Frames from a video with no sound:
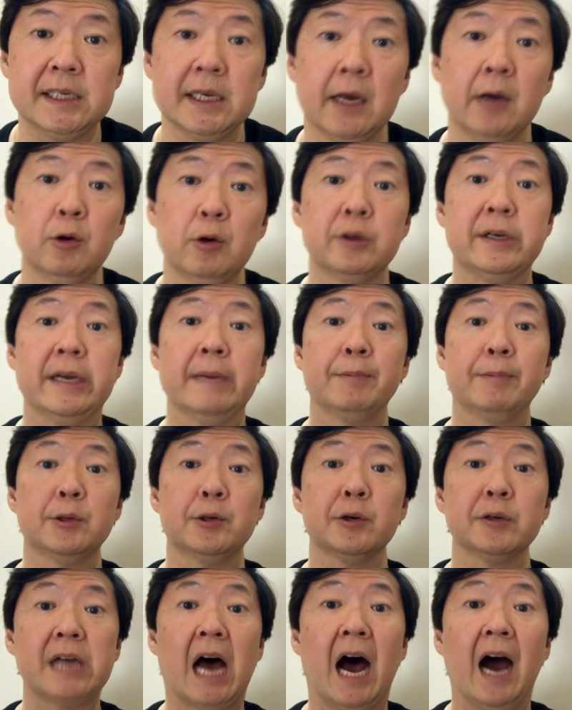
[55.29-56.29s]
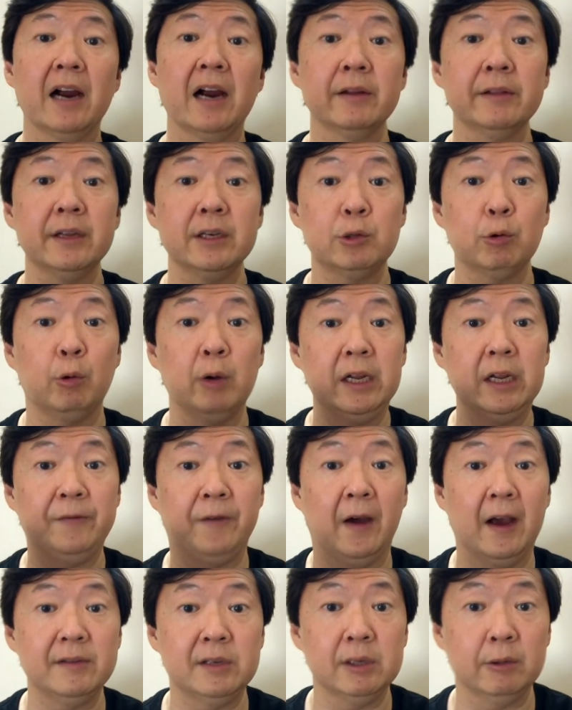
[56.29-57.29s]
sun or temperatures higher than
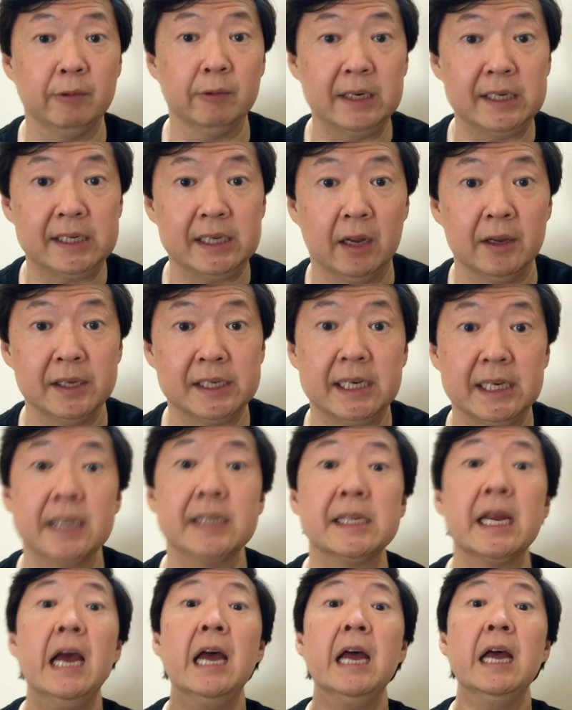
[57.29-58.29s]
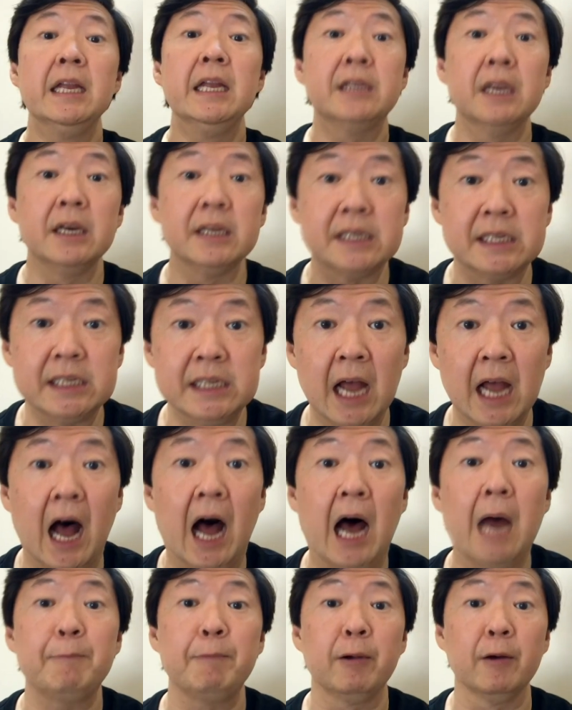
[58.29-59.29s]
25 degrees Celsius does
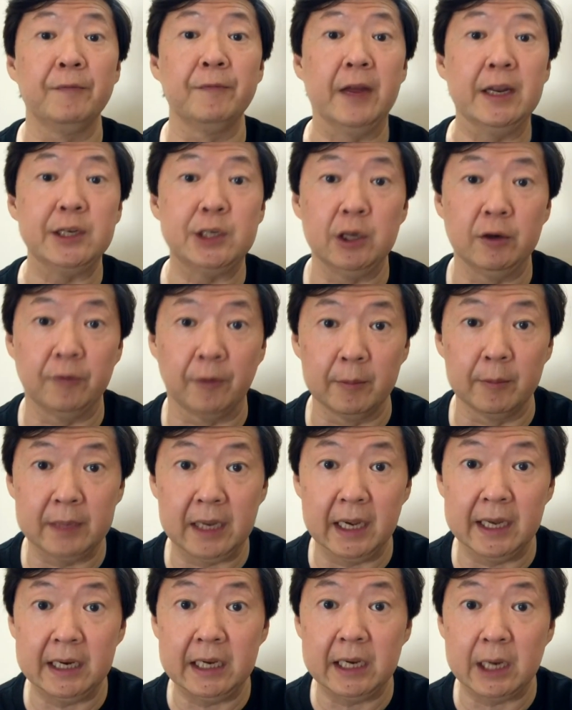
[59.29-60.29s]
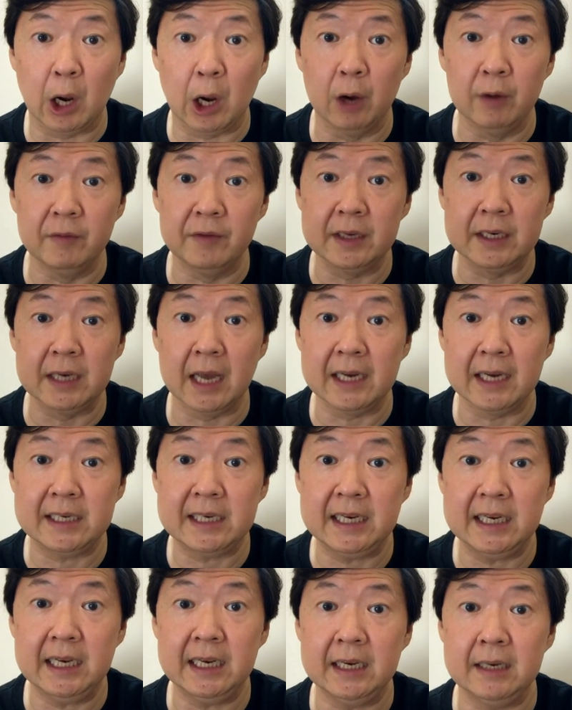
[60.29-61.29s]
not prevent you from getting COVID
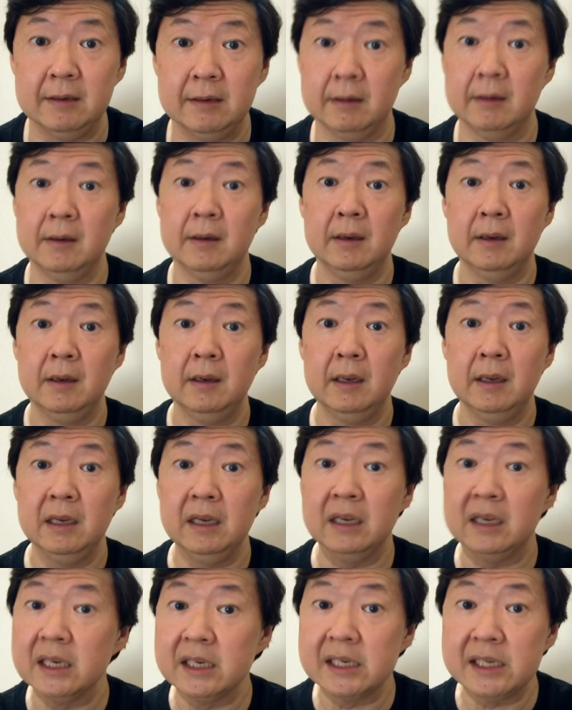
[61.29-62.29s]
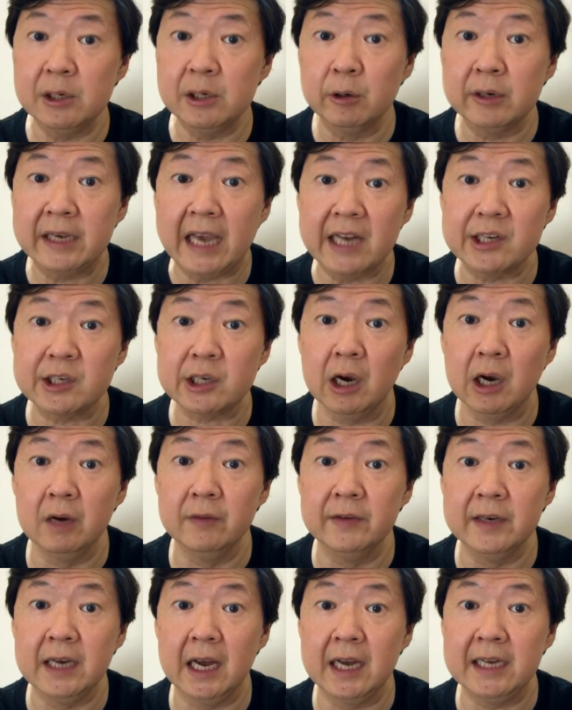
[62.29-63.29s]
19. You can still catch
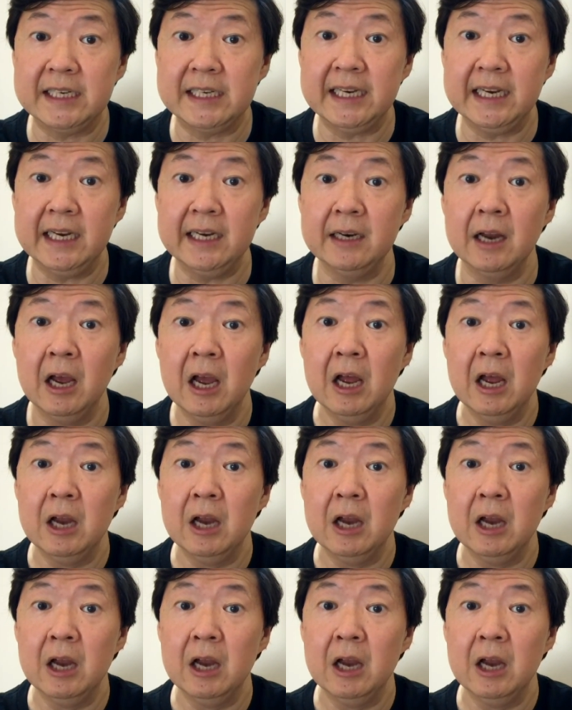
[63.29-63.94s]
COVID 19